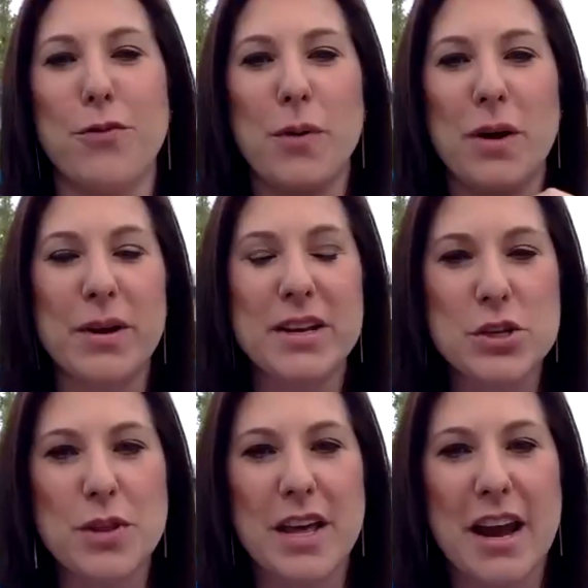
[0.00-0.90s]
for when we
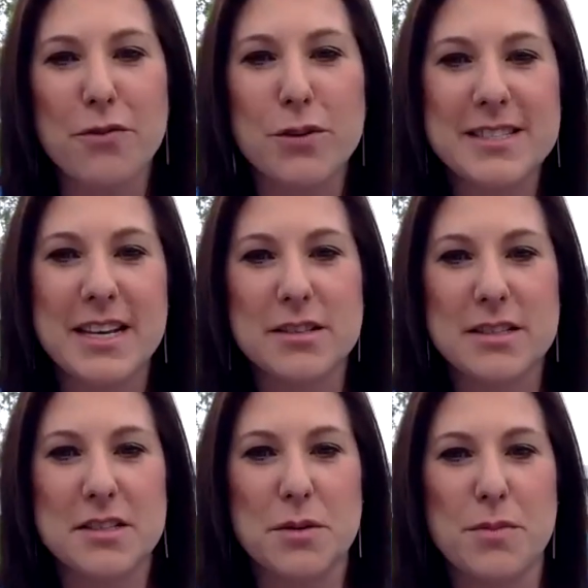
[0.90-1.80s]
do the Everest sales
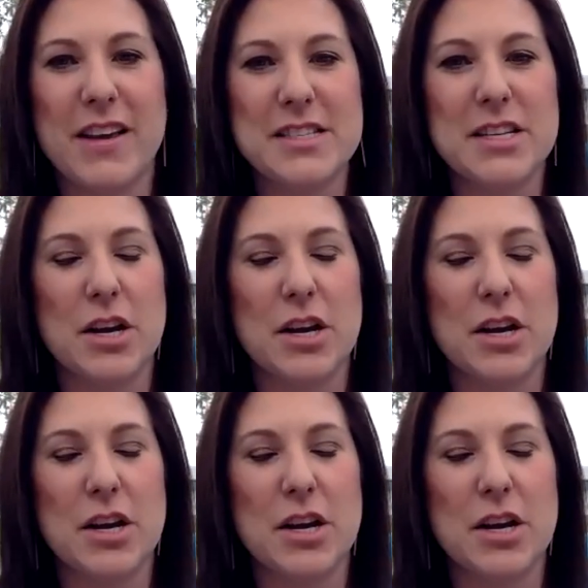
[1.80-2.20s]
system. That's right.